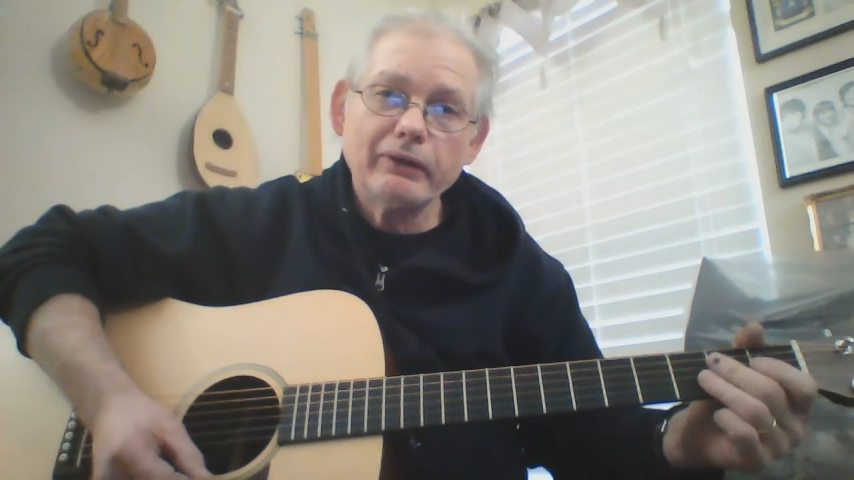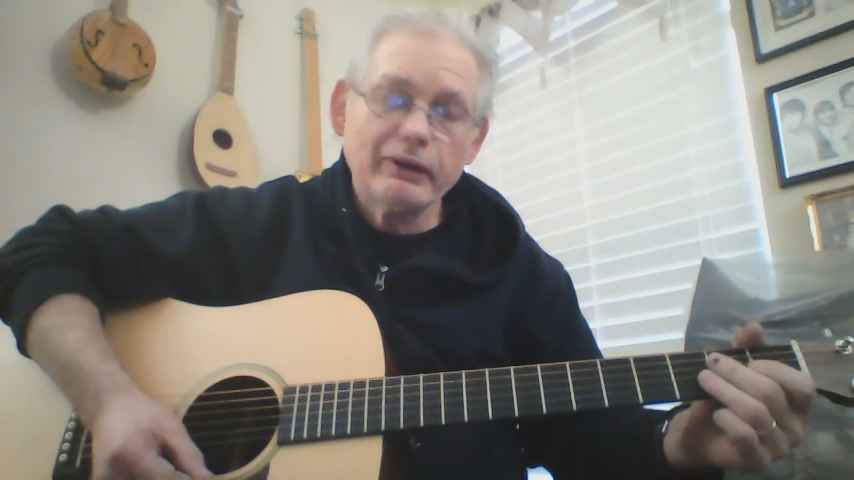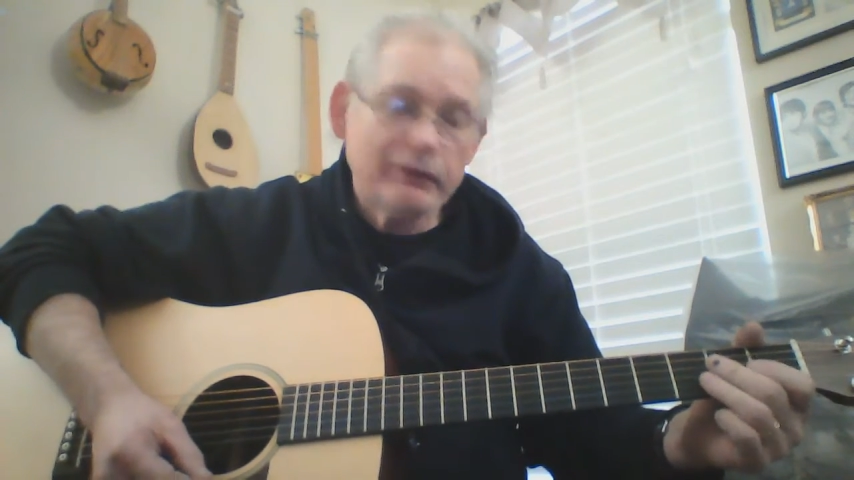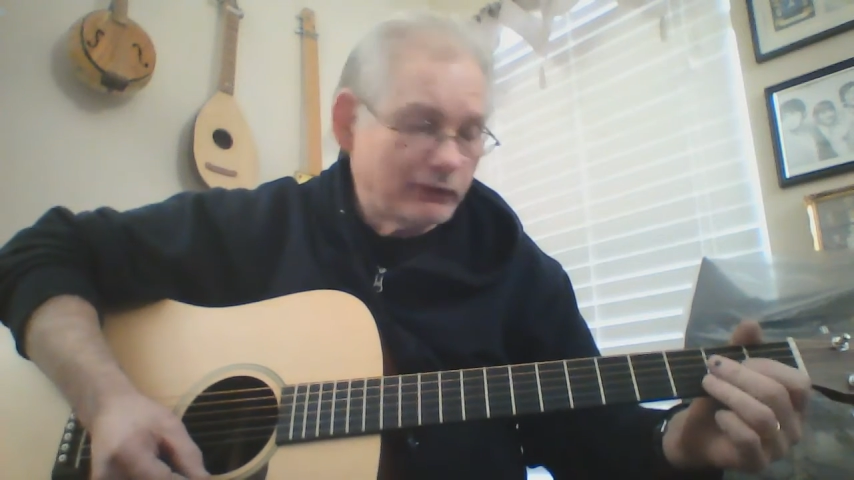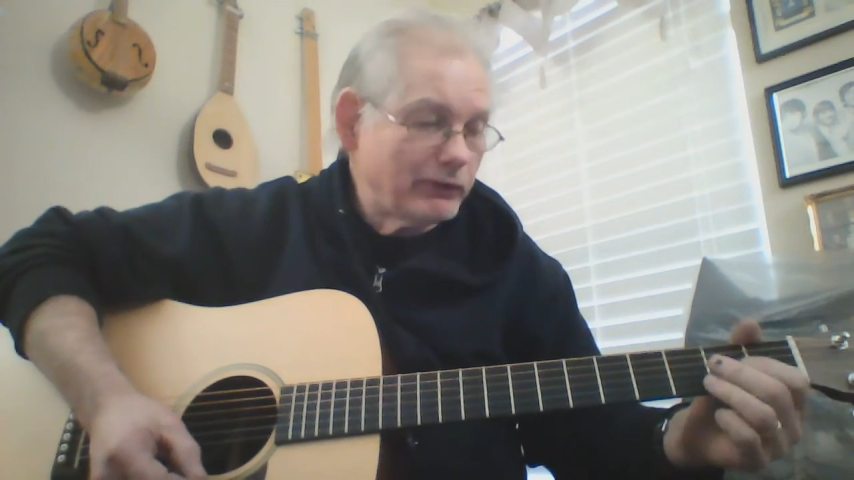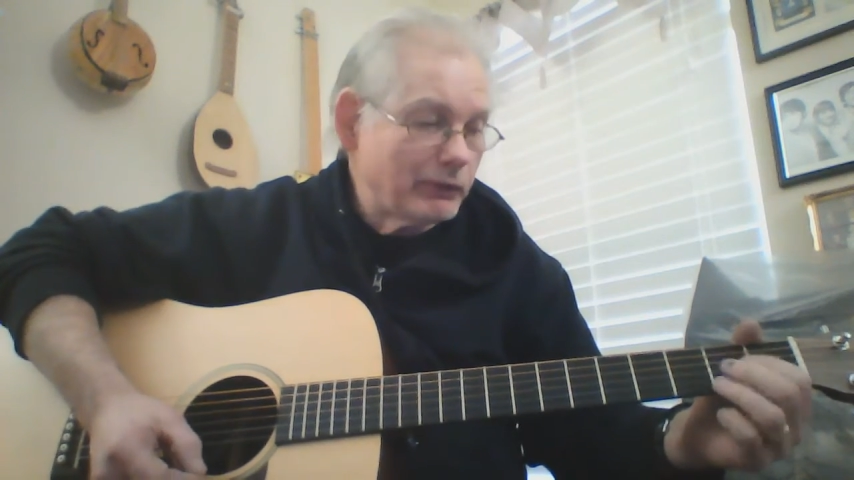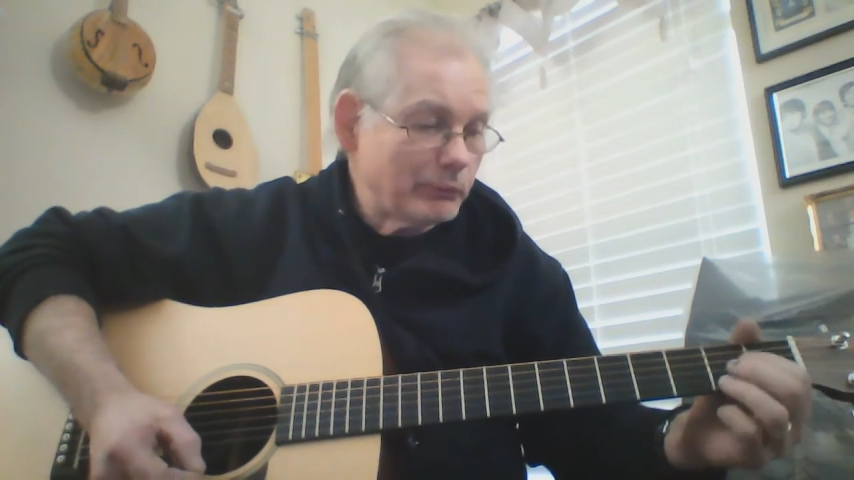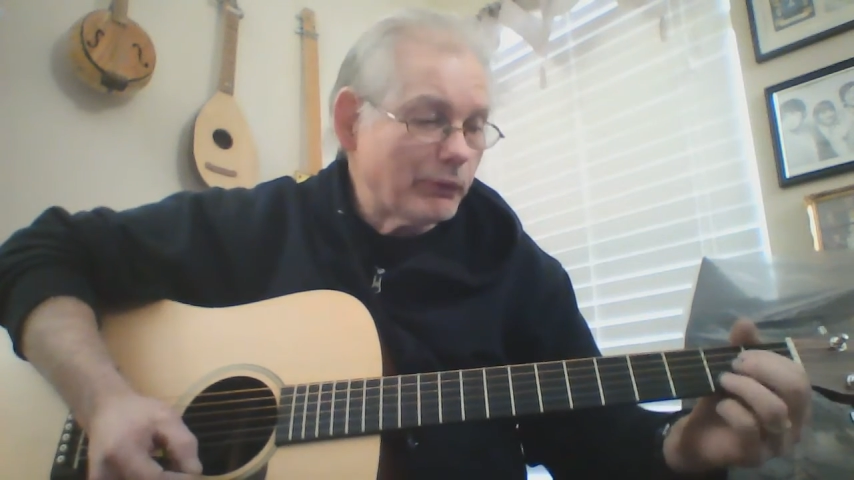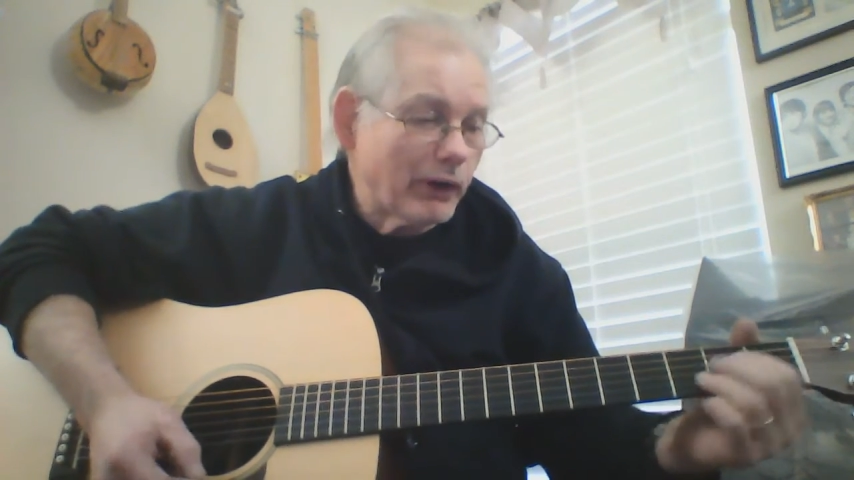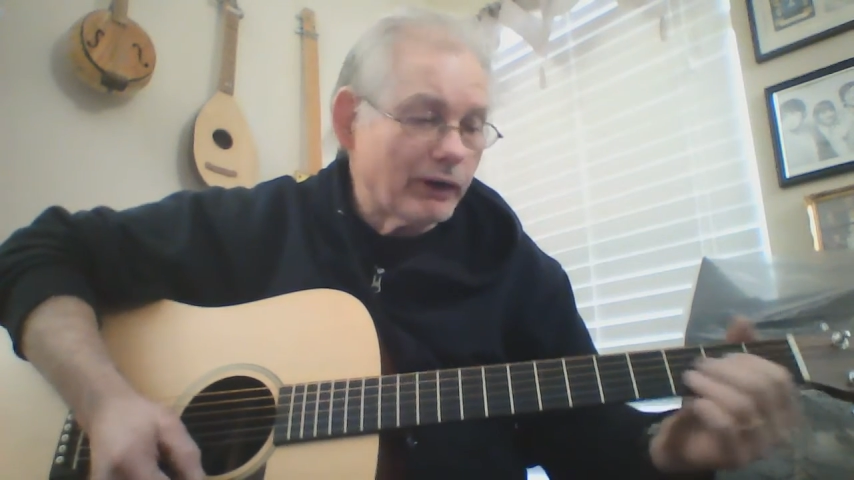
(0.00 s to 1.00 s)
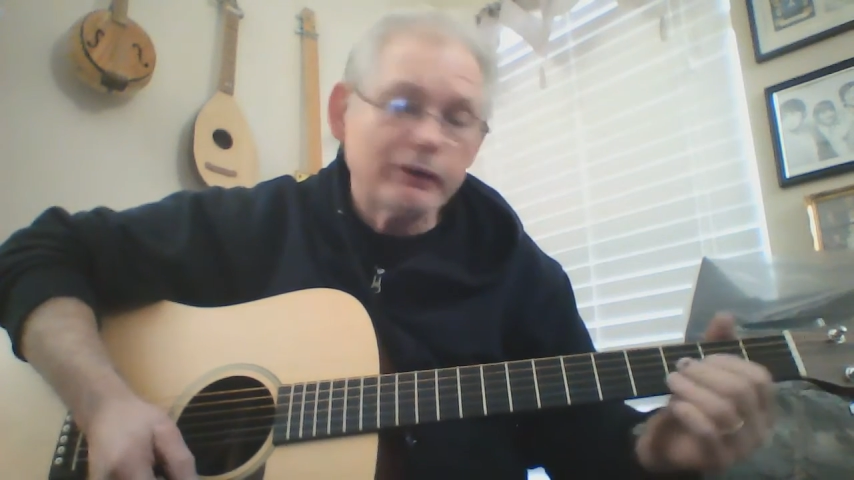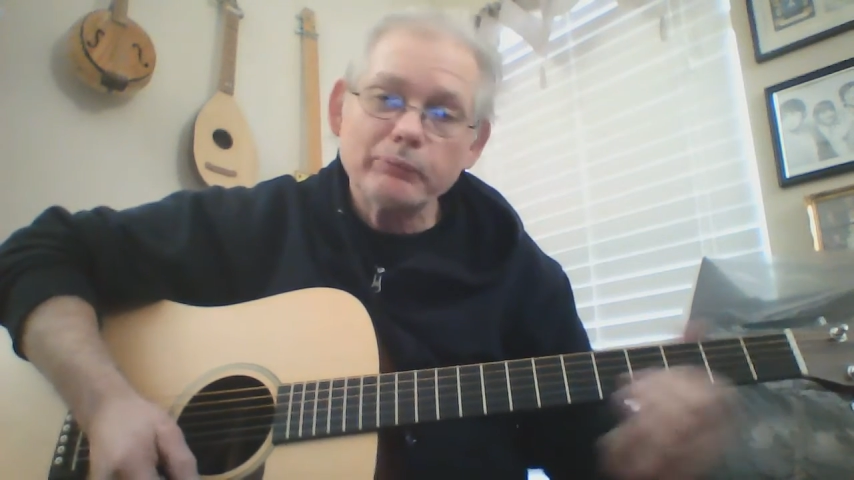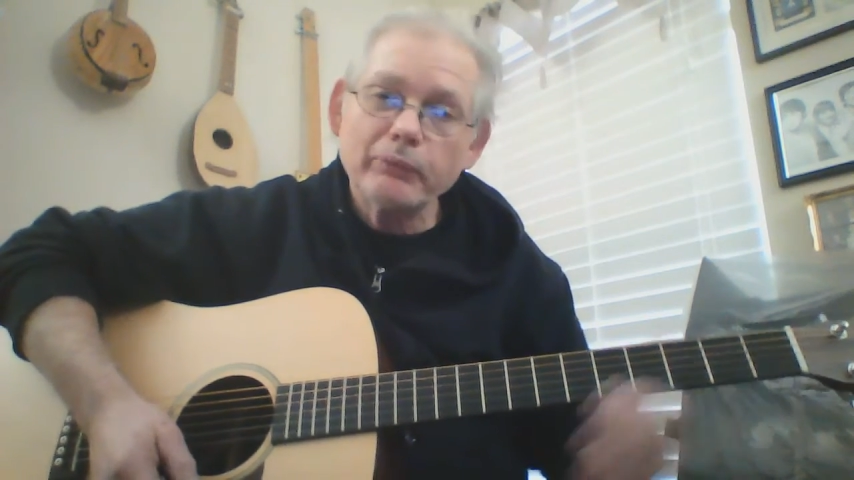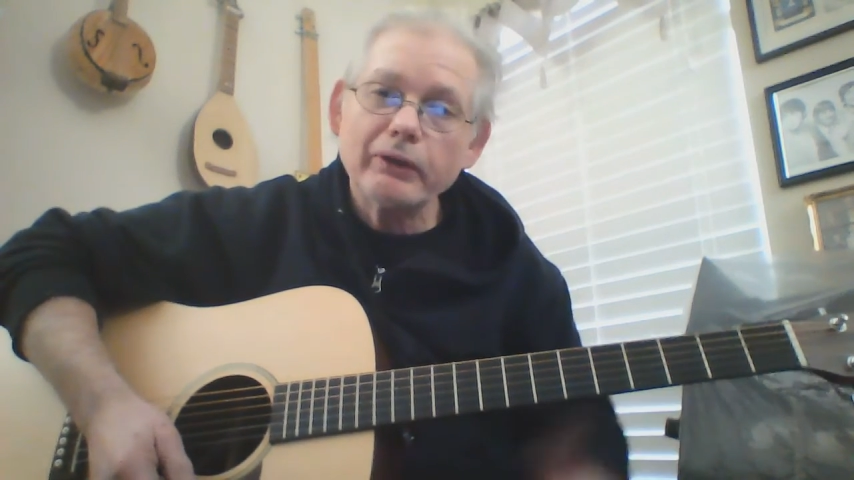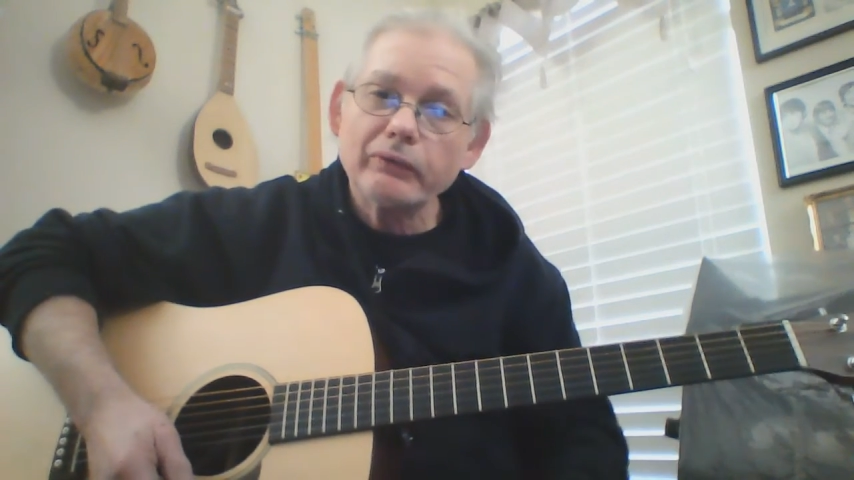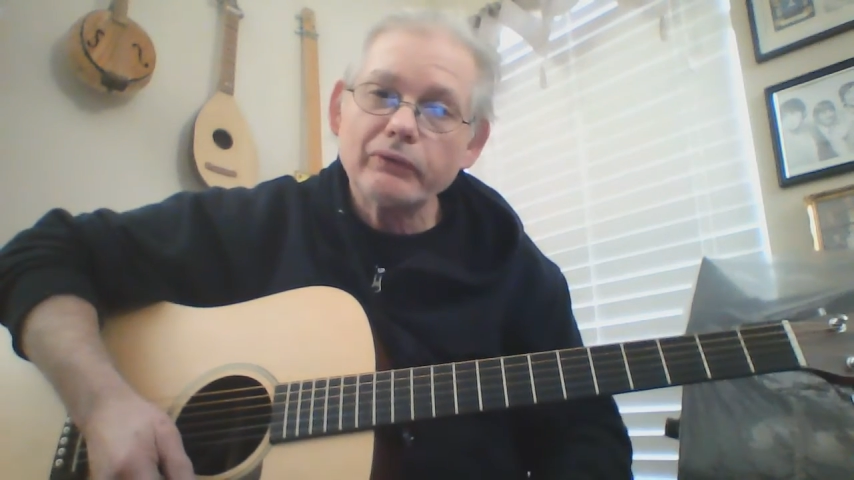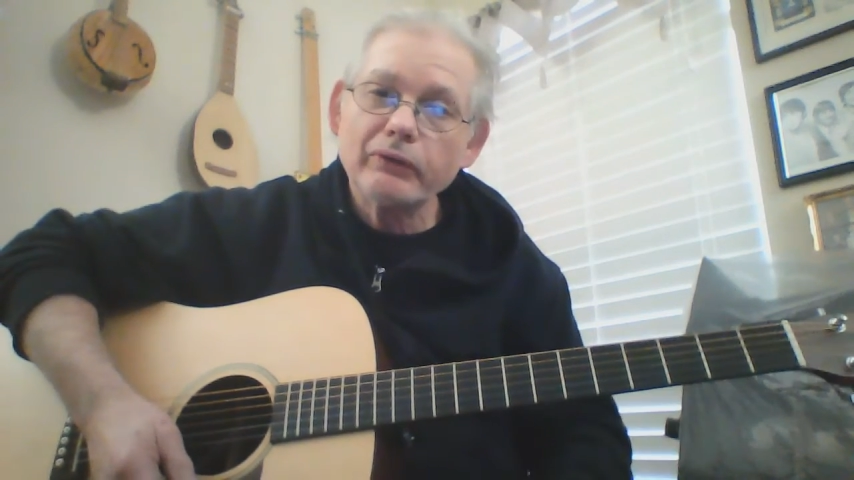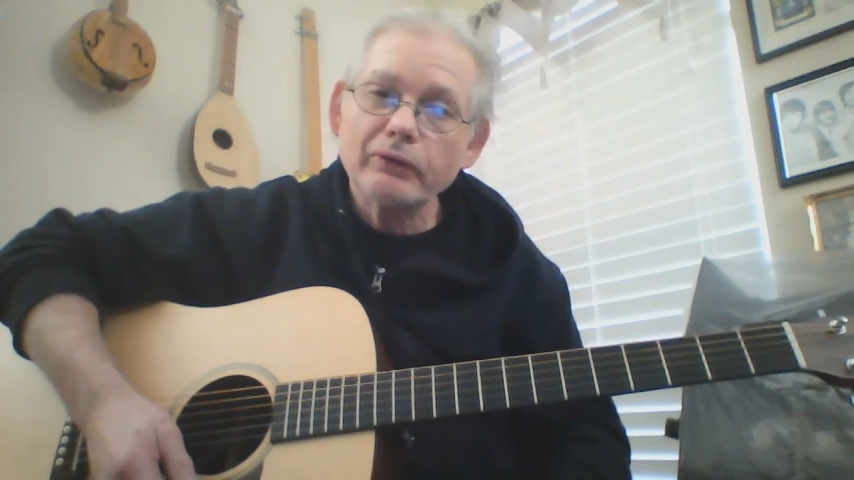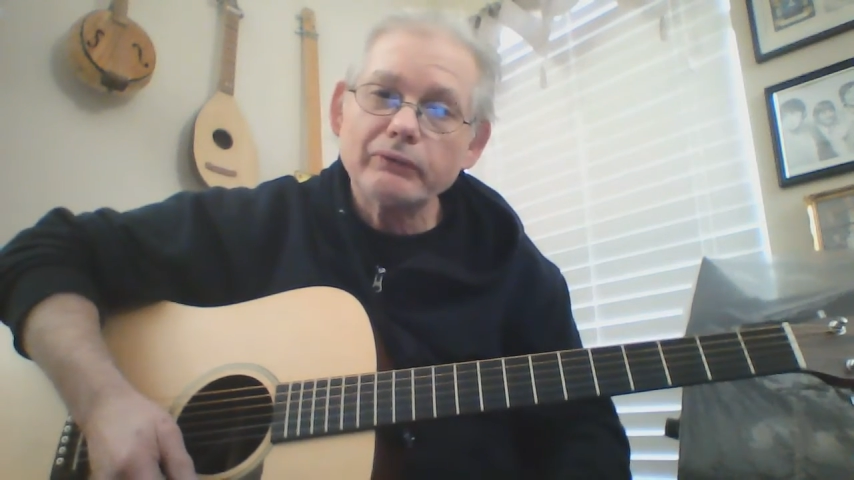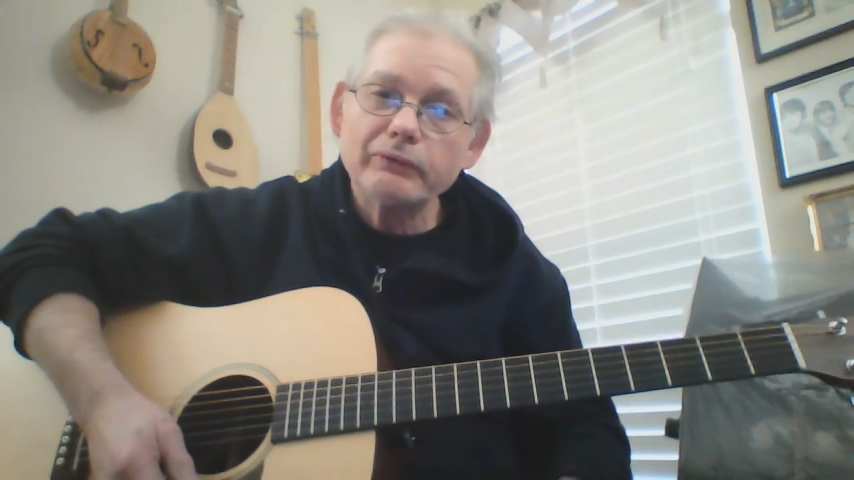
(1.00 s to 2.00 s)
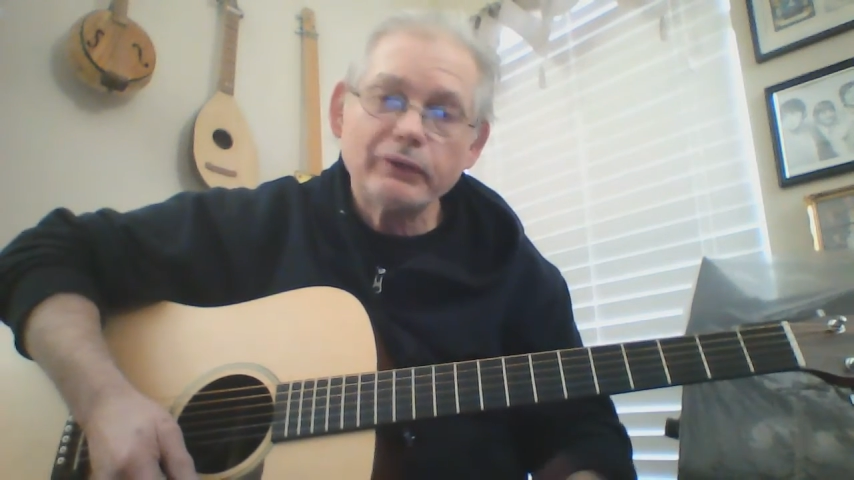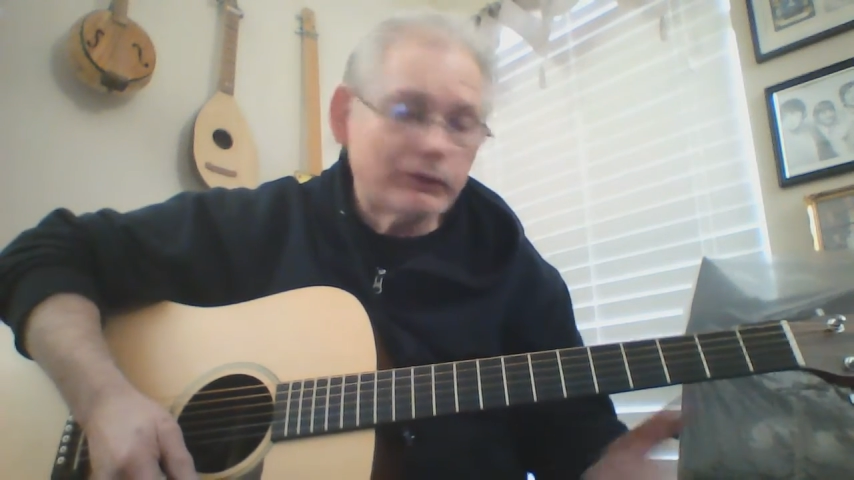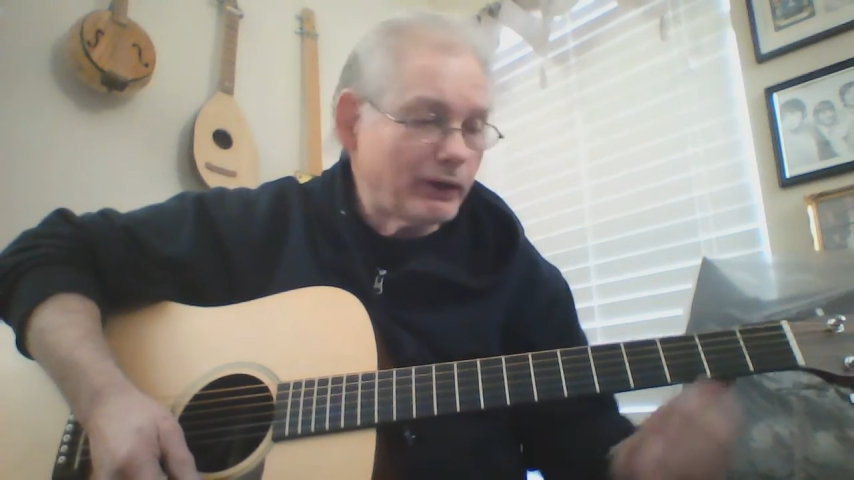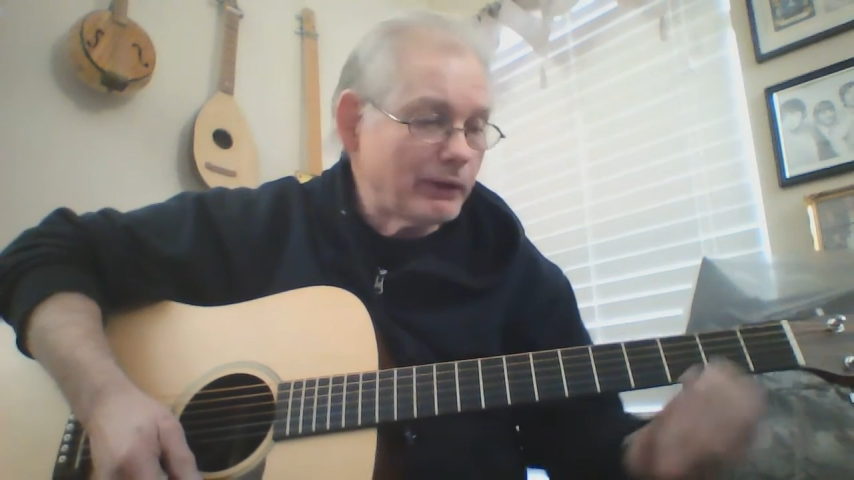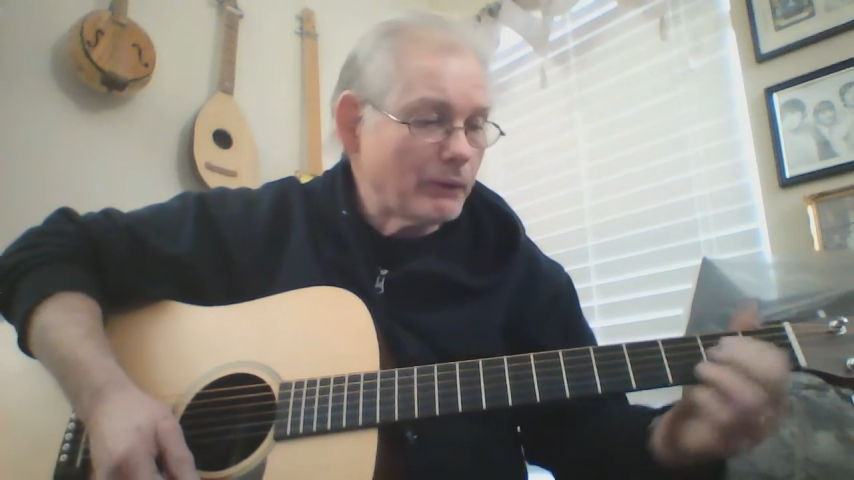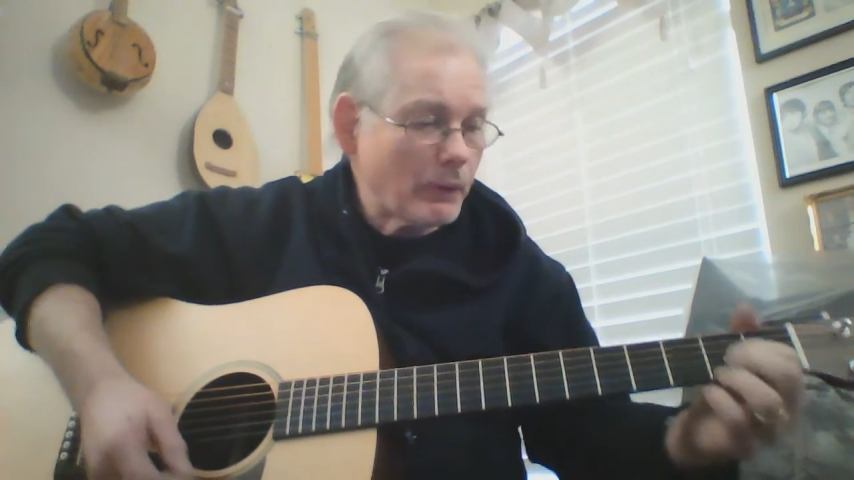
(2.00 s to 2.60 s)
you take pride in by yourself. Okay?